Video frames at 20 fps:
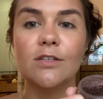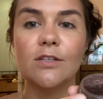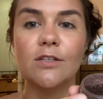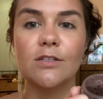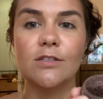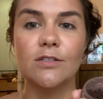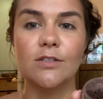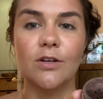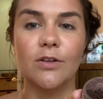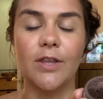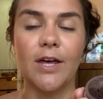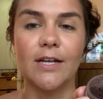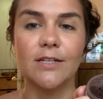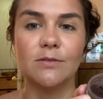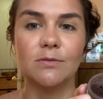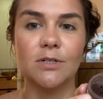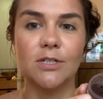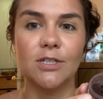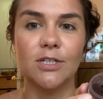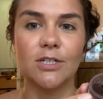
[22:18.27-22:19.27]
so that's
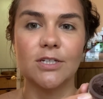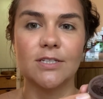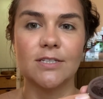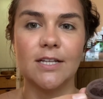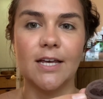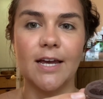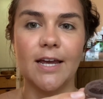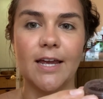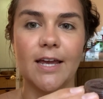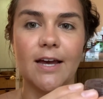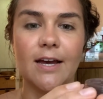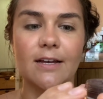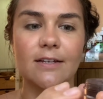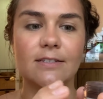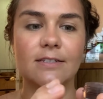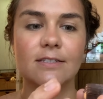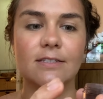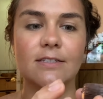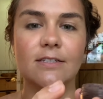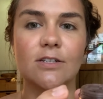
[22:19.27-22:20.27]
what it looks like.
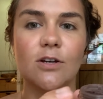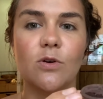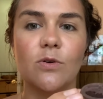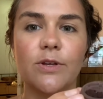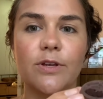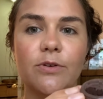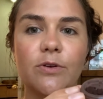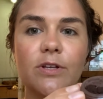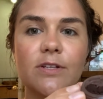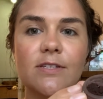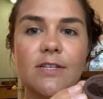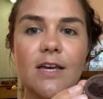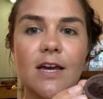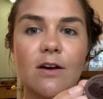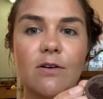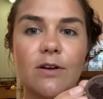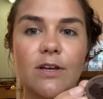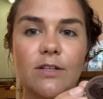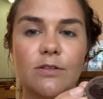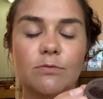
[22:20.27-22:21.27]
So you can see how
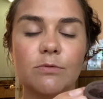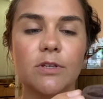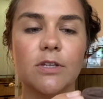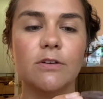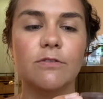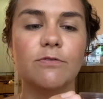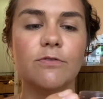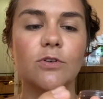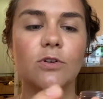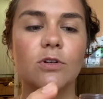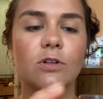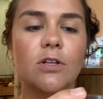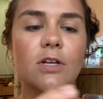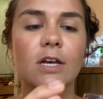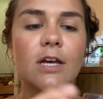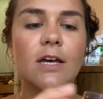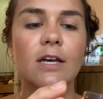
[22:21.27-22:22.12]
it gets really full.